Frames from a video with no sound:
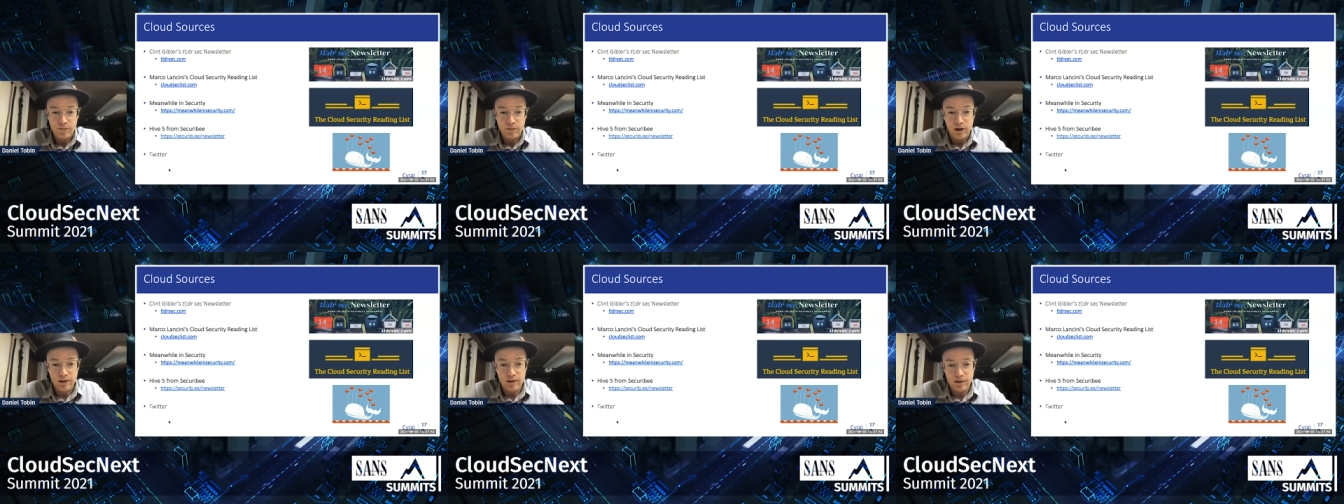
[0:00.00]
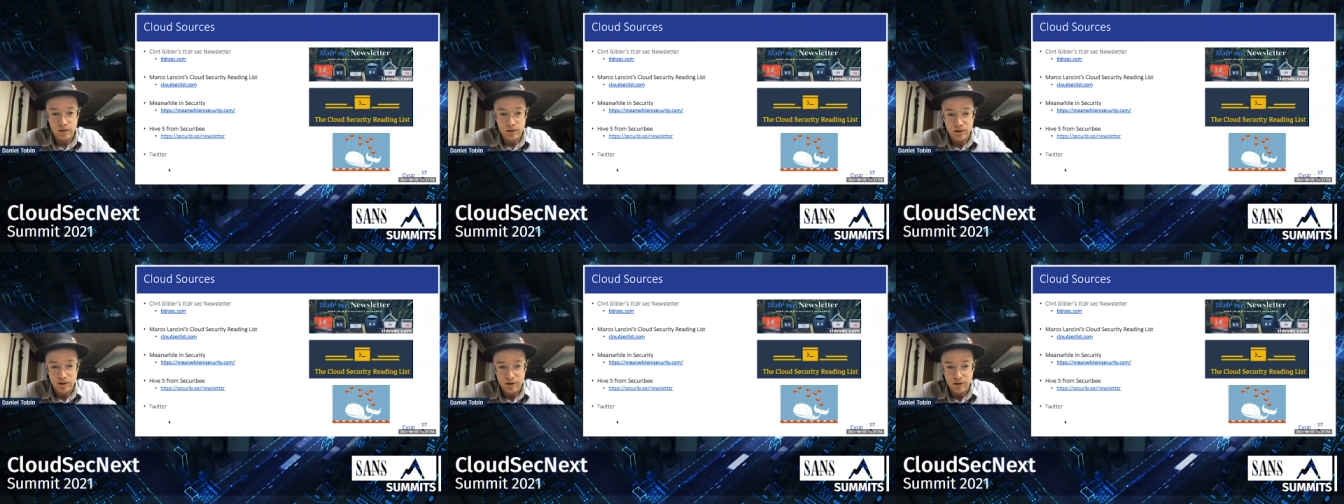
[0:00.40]
cloud
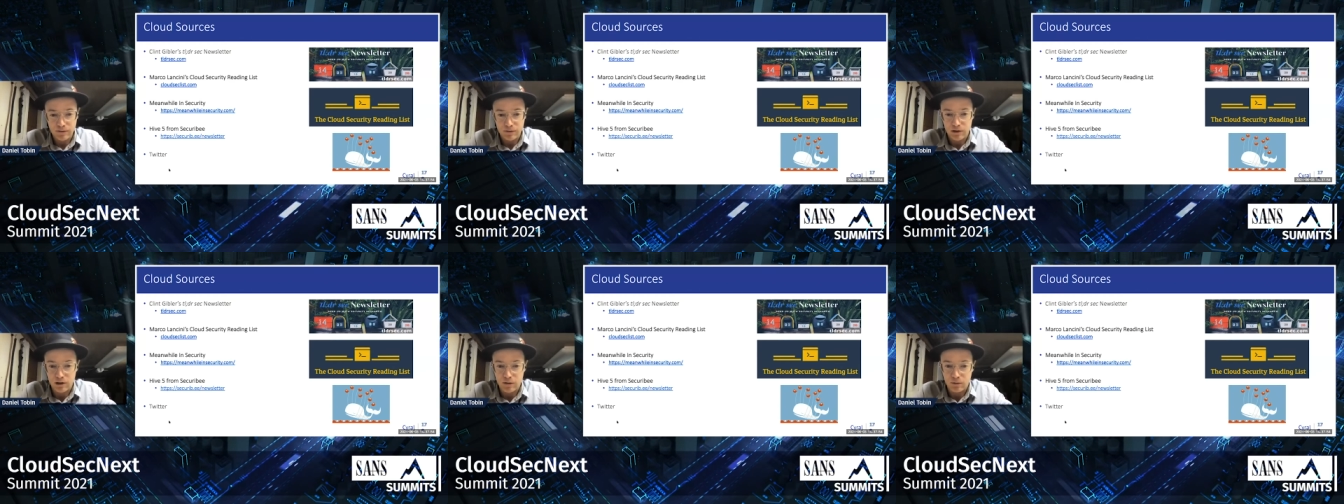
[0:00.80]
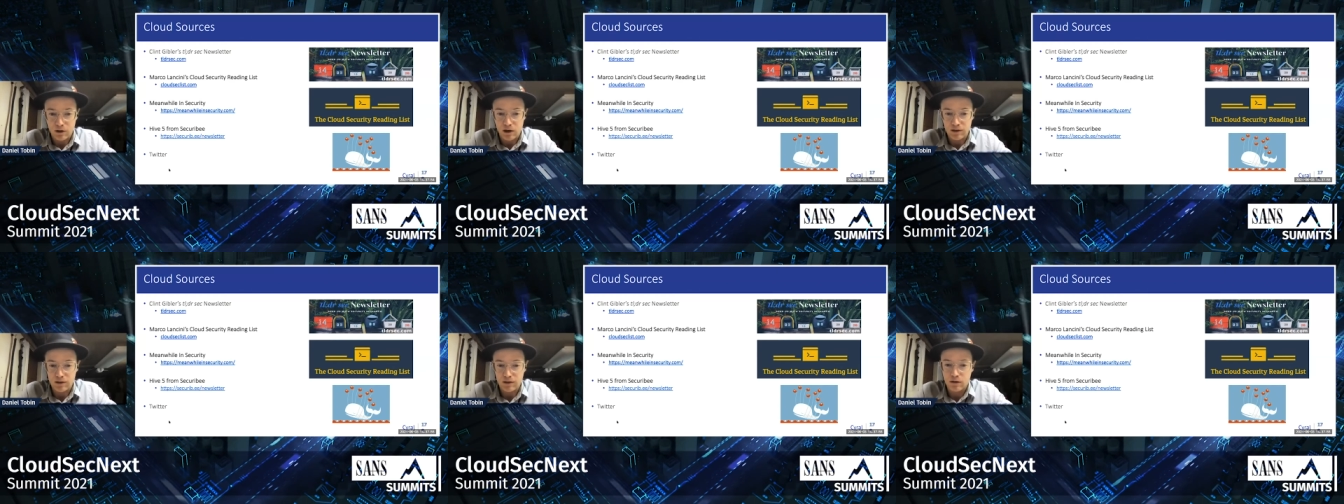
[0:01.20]
sourced these from
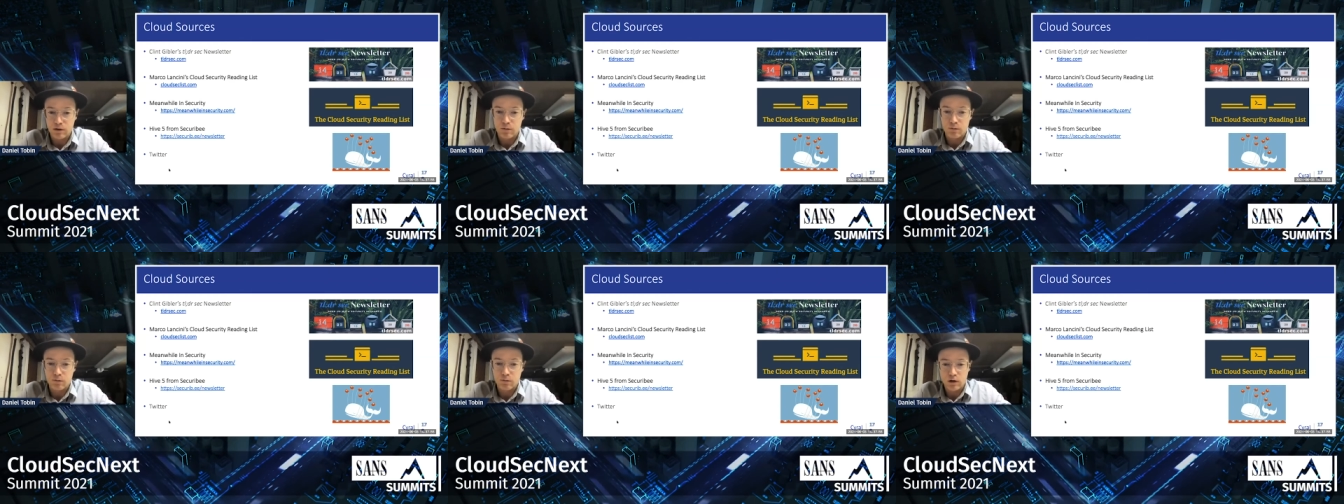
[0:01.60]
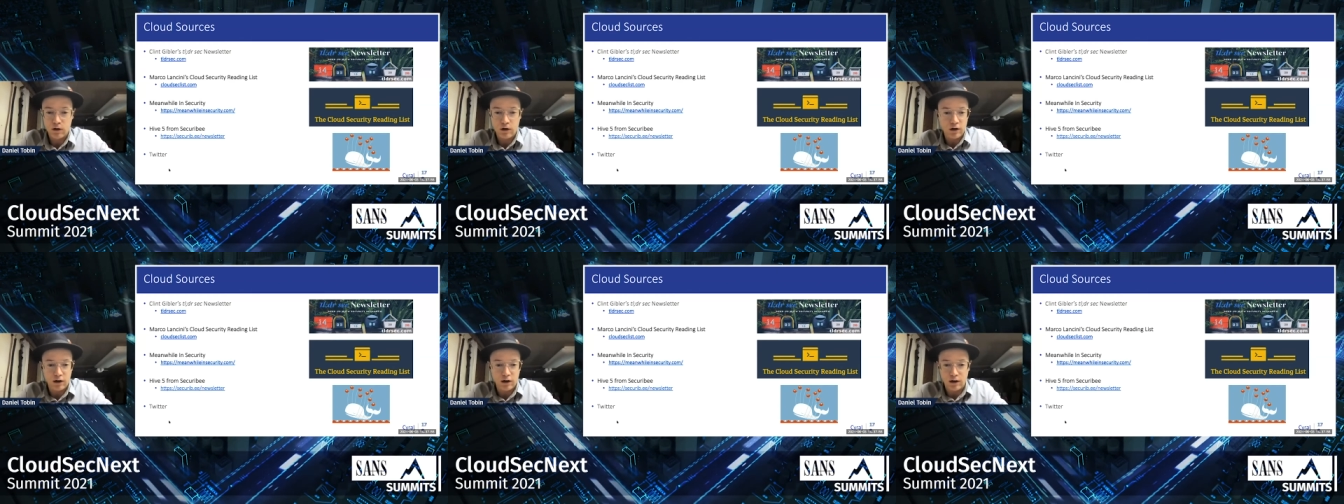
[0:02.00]
awesome
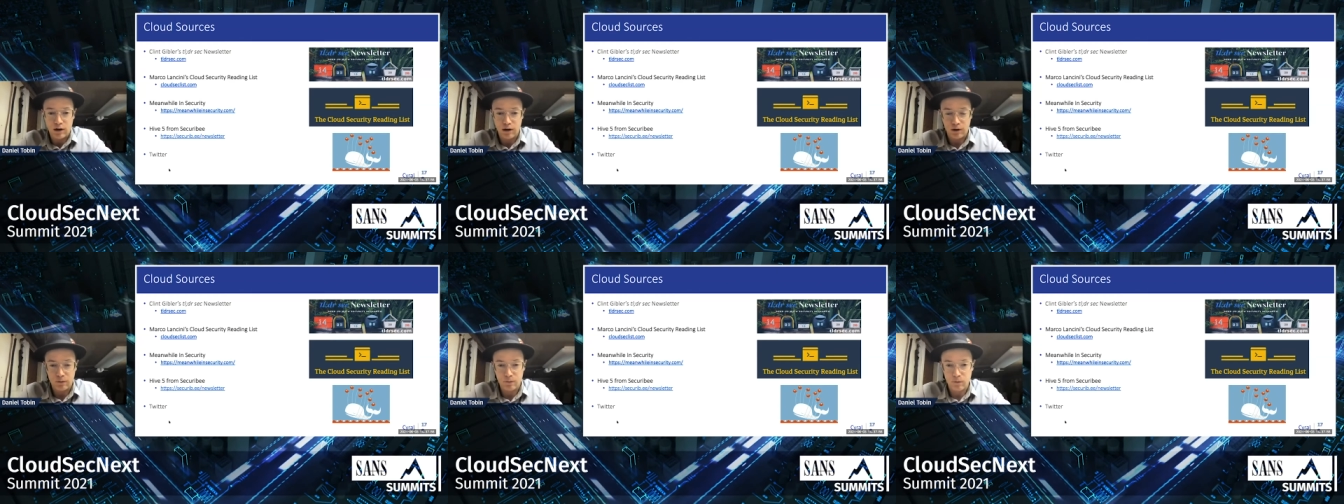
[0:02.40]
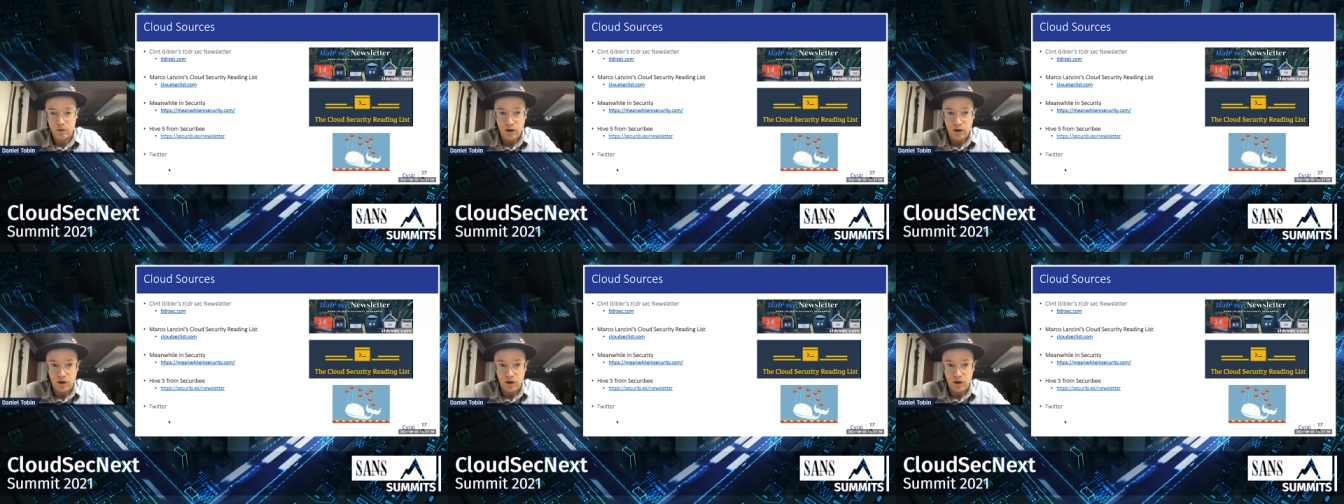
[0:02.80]
um,